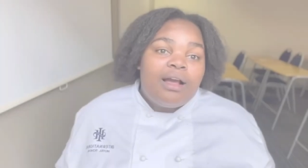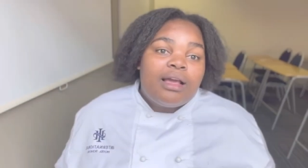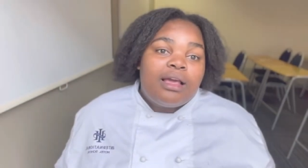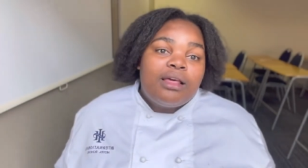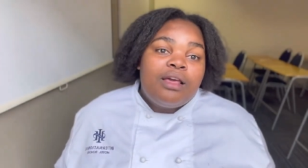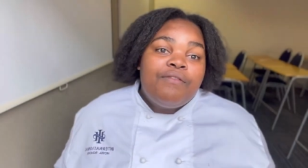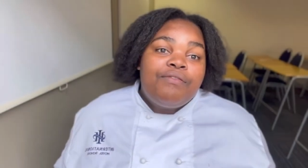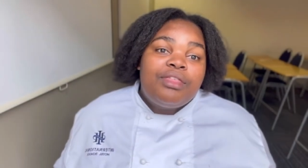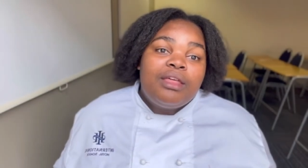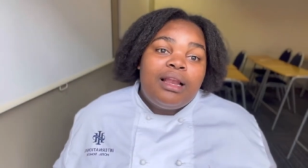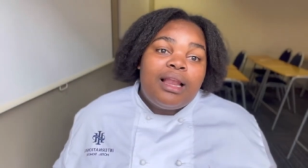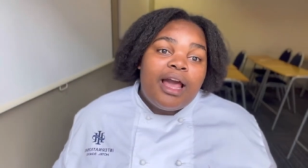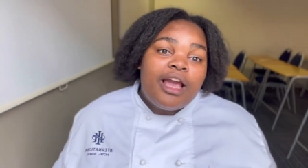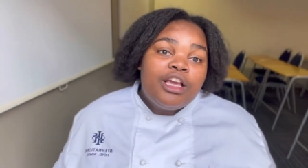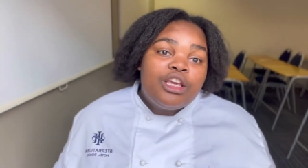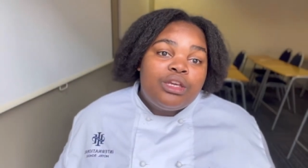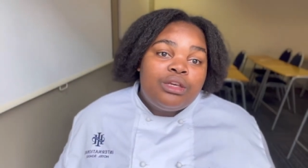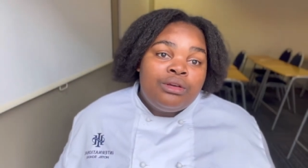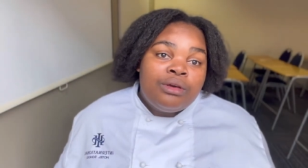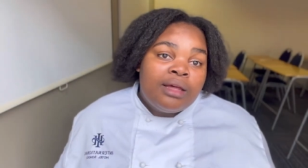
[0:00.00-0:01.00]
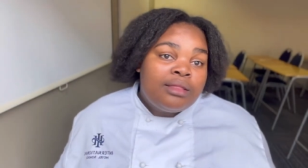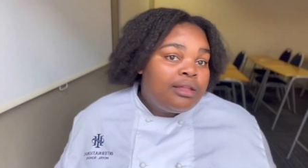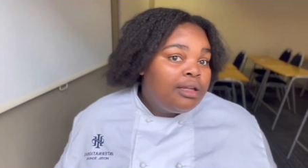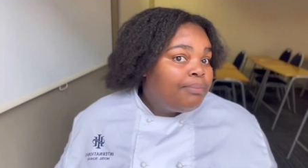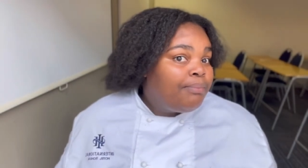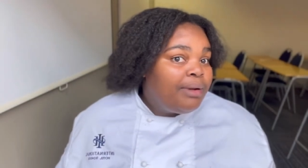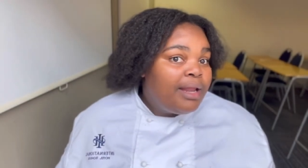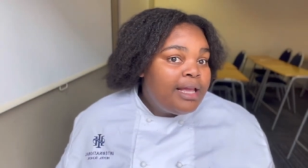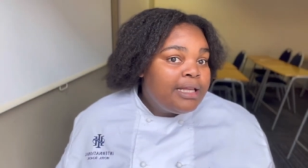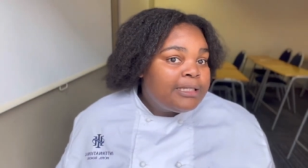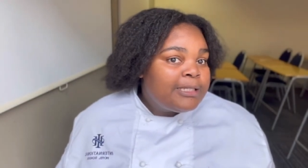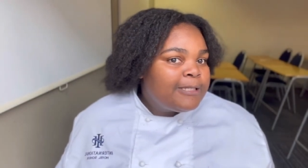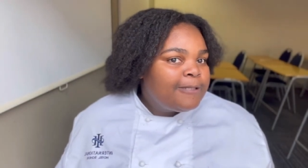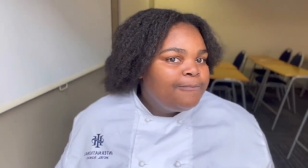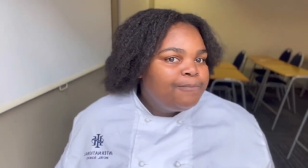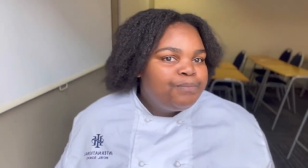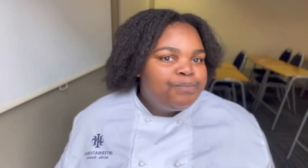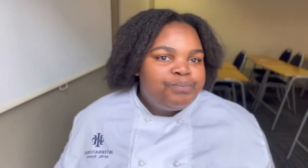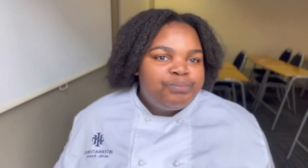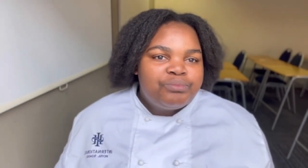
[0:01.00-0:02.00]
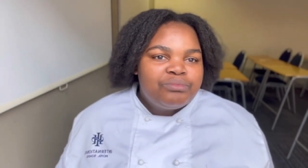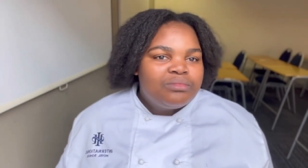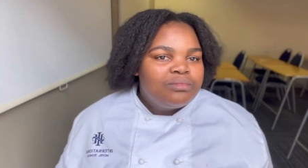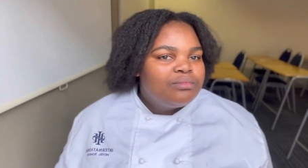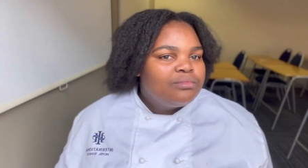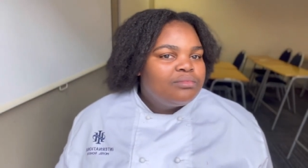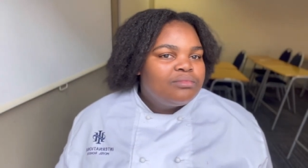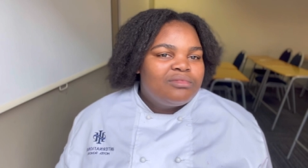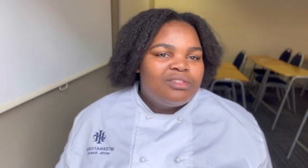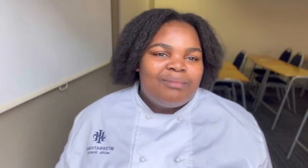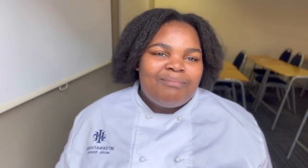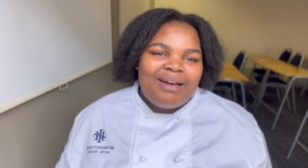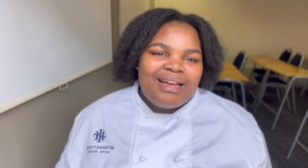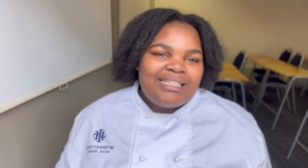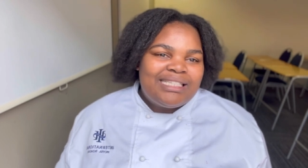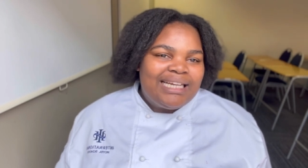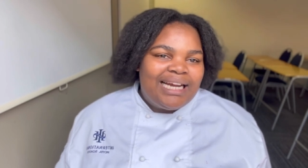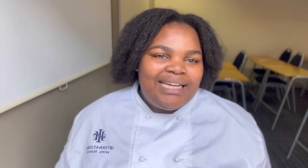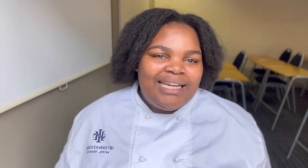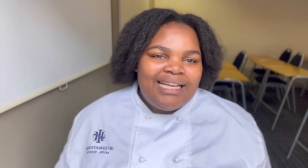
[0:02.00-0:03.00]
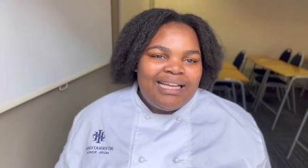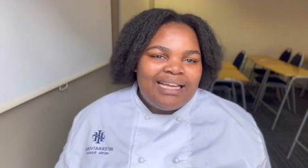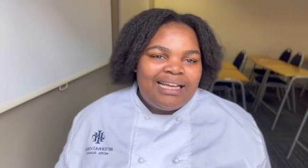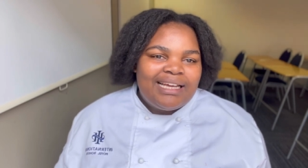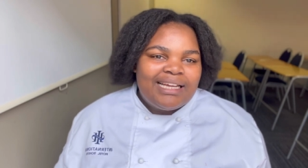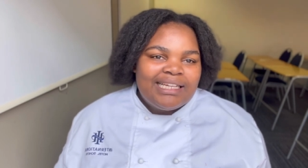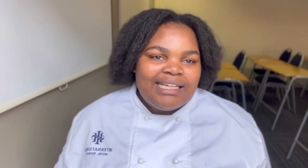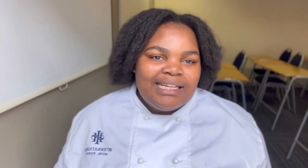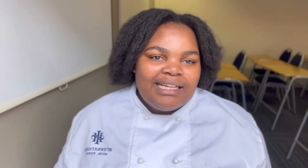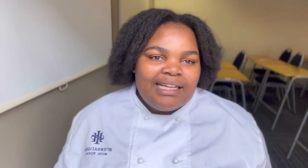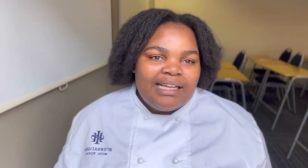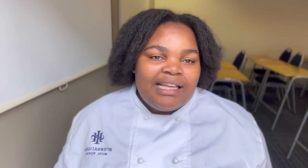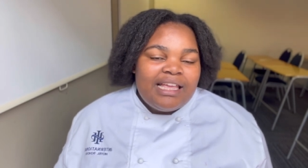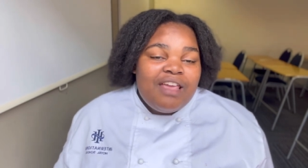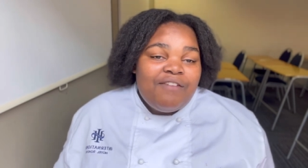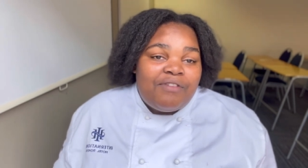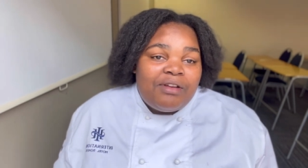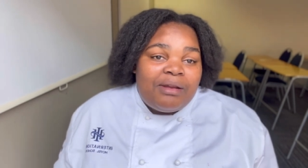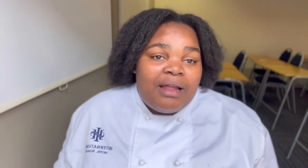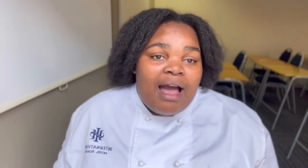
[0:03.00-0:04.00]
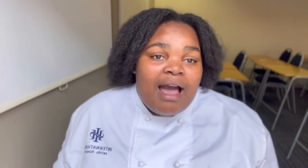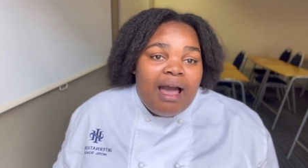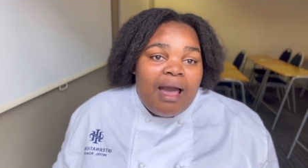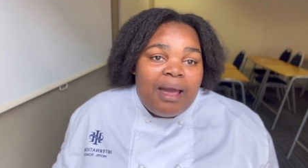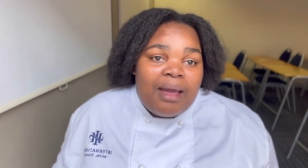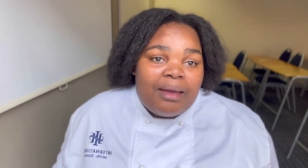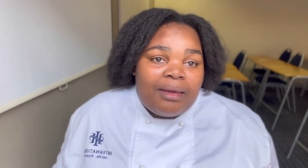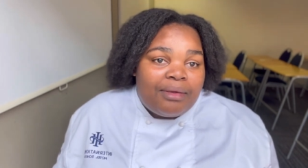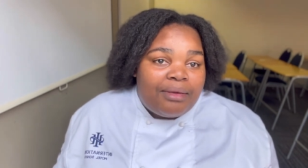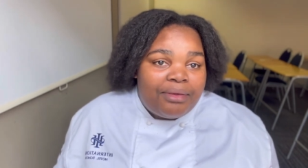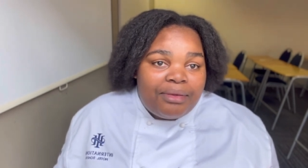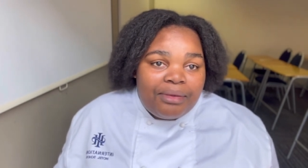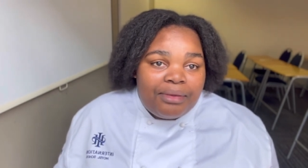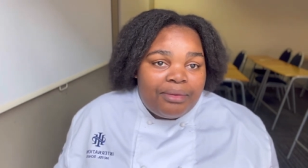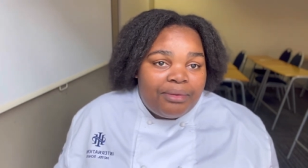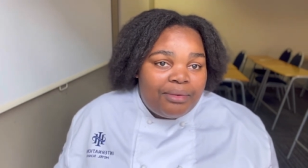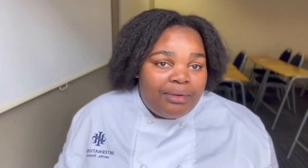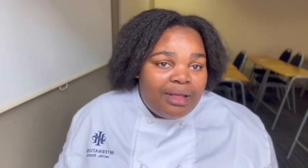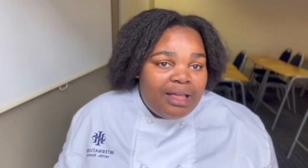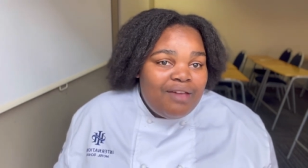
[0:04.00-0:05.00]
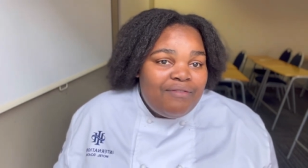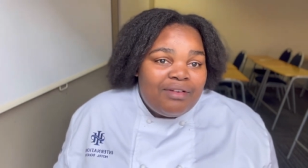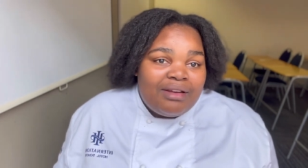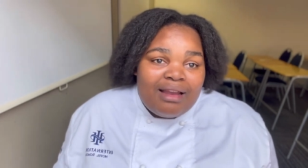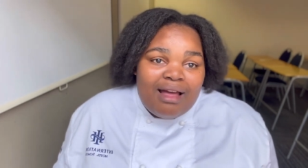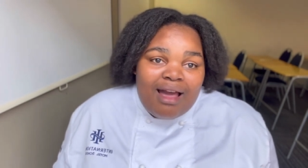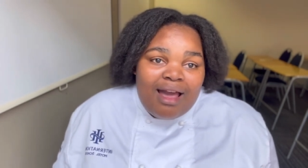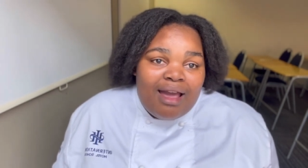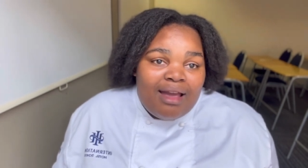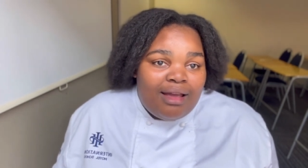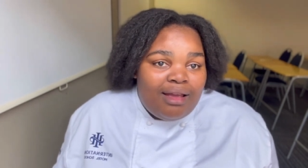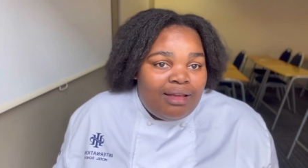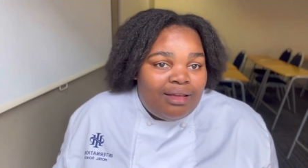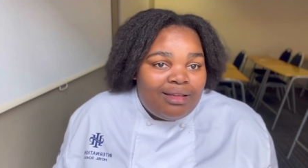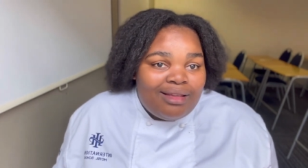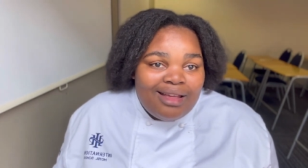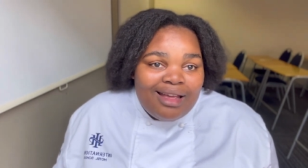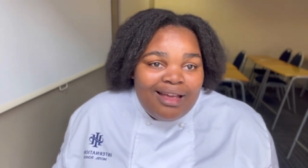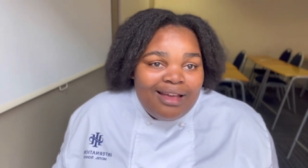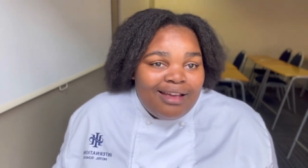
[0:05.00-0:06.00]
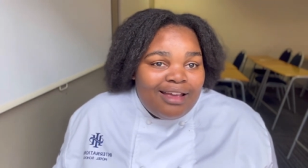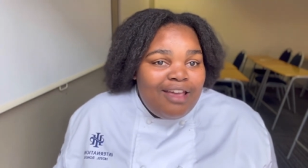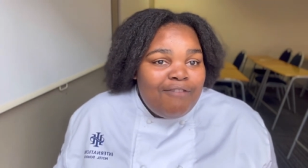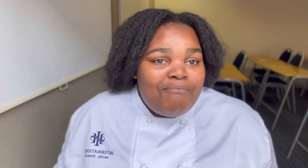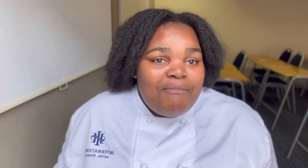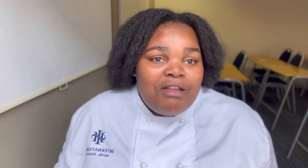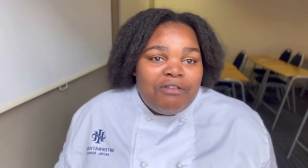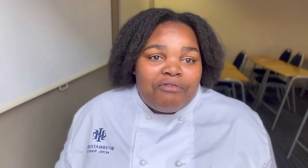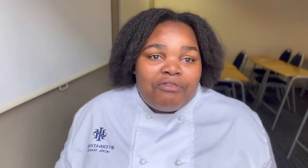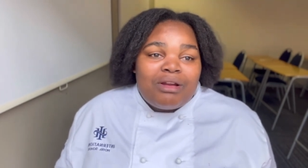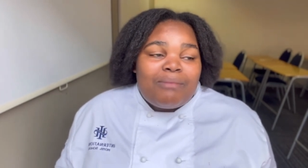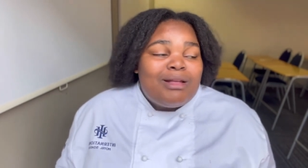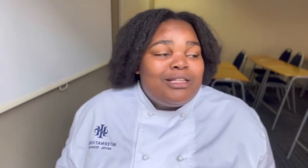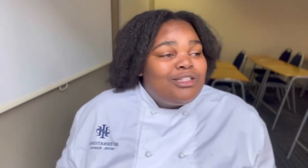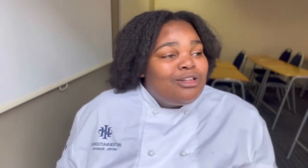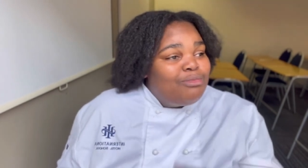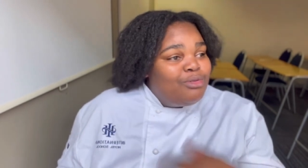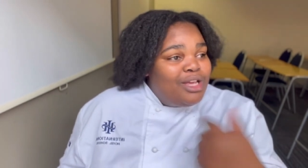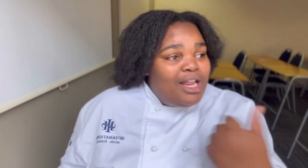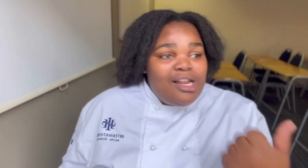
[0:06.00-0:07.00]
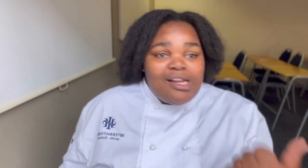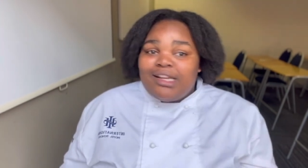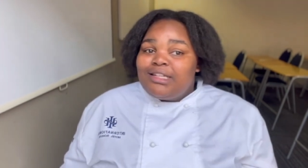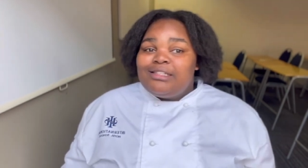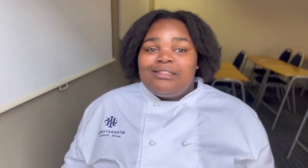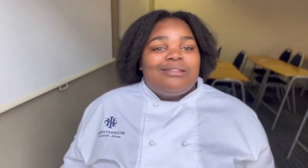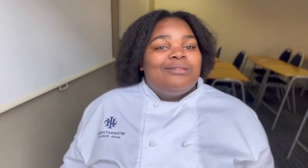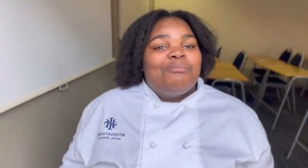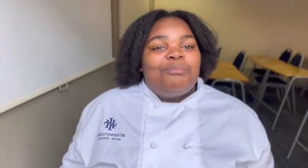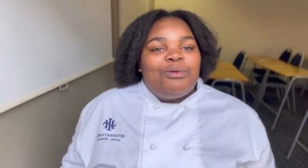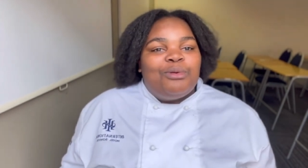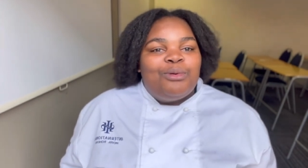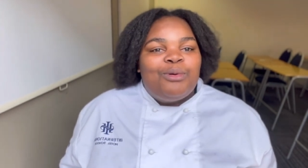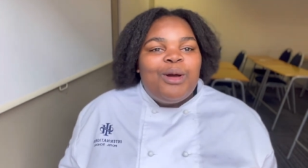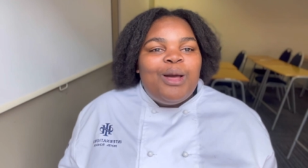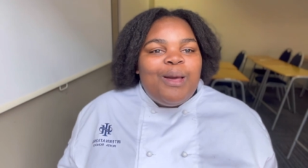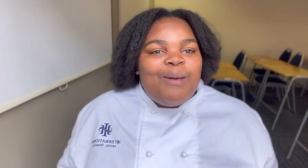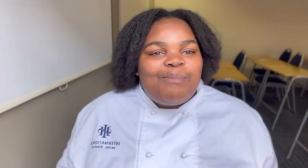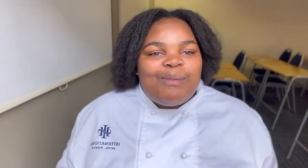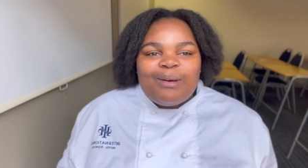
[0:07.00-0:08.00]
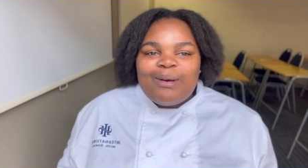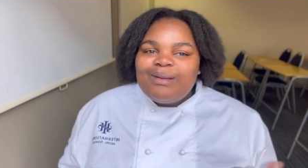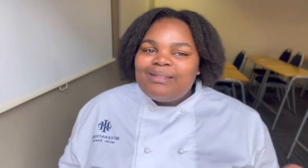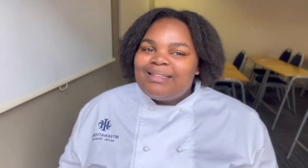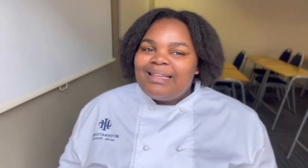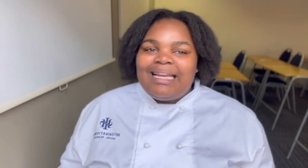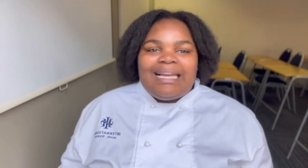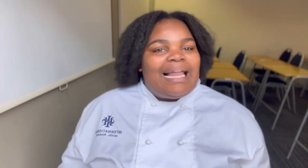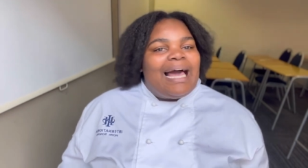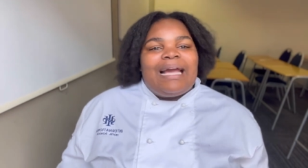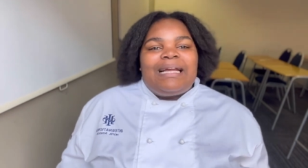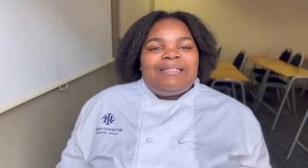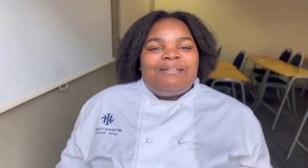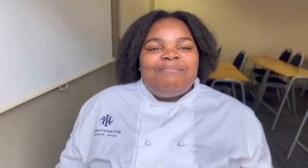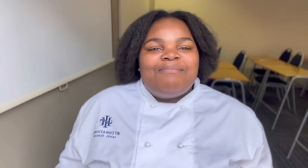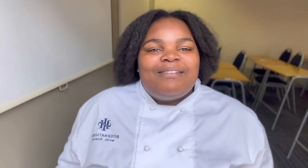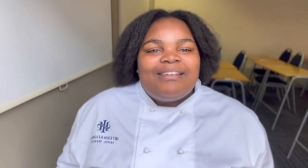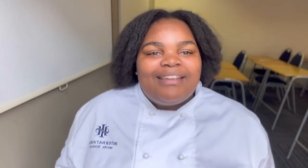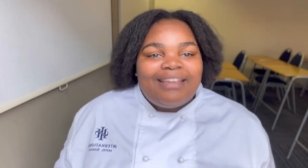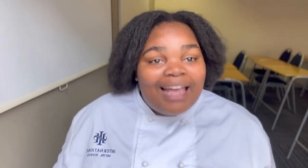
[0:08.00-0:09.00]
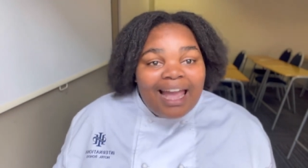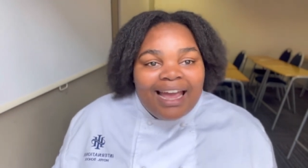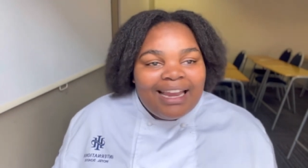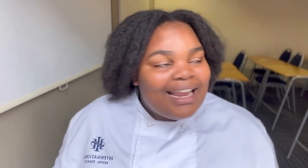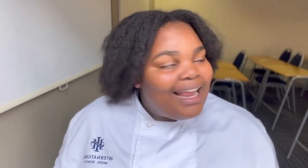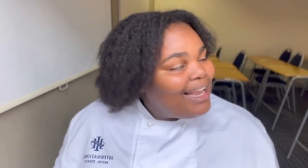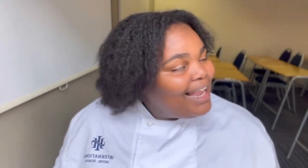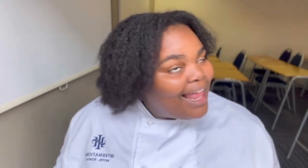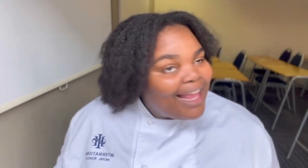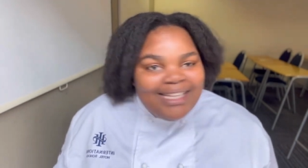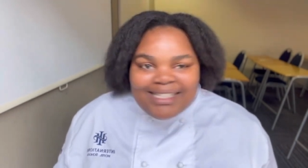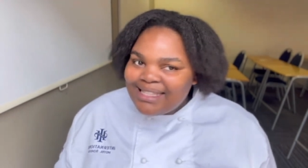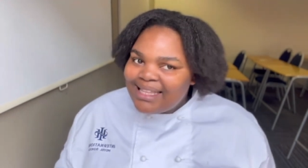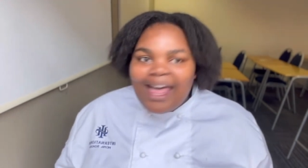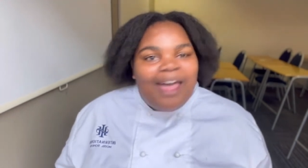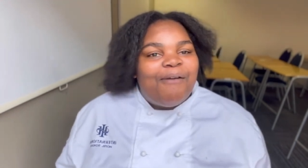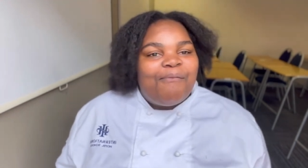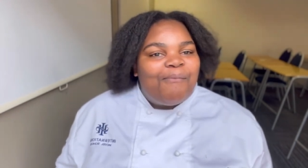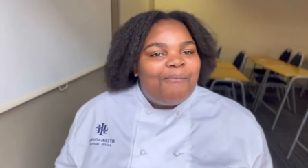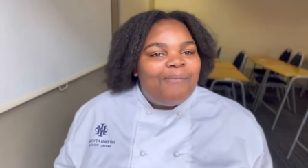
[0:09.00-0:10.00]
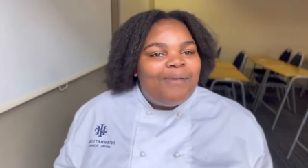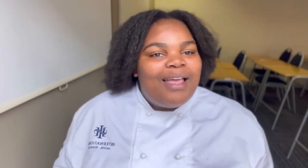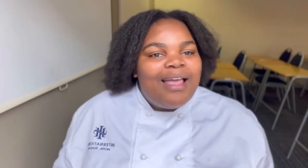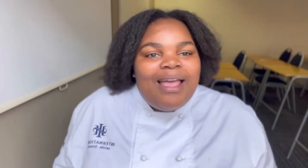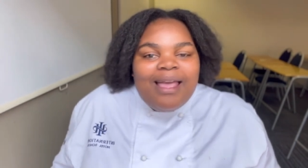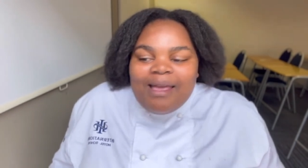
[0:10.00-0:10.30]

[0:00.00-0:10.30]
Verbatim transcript: If they like you at the place, my darling, even I, even I, if Ben Fulham's a wheeler and blue, because they liked me and I liked them.